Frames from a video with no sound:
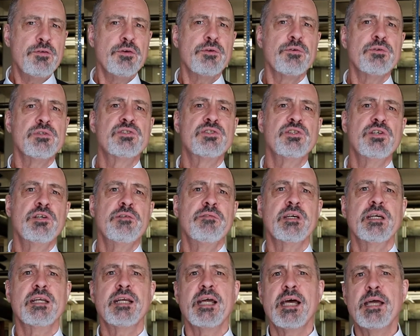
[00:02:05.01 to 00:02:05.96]
you're
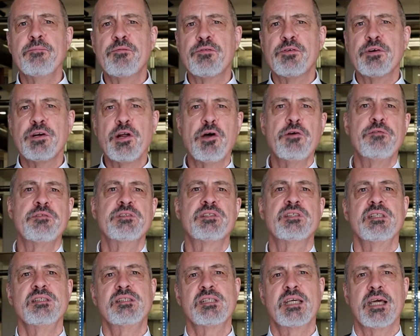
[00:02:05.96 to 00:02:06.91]
reserving a name for an
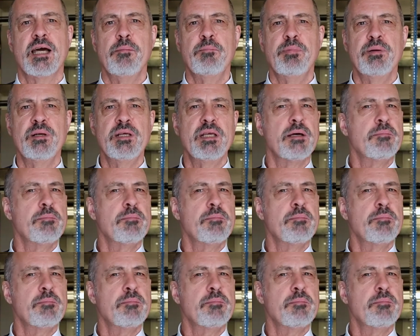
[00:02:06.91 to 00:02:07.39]
overseas company,